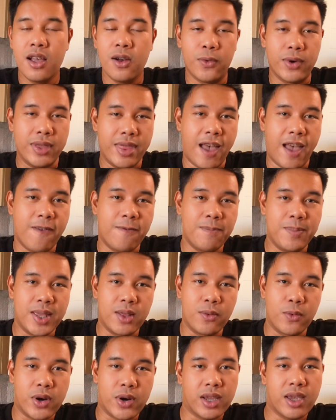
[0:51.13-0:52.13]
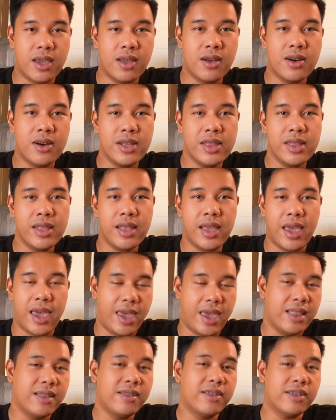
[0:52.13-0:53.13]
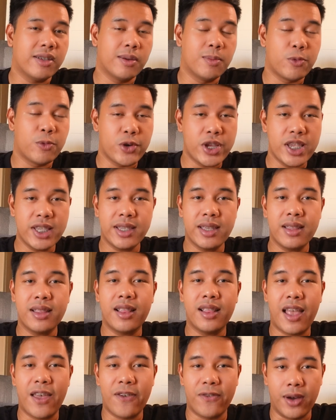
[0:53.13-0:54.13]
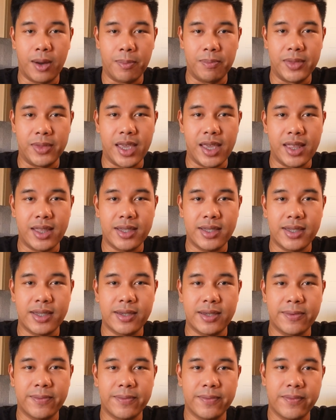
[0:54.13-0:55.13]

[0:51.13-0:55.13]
what I've been working on, and some recent life updates.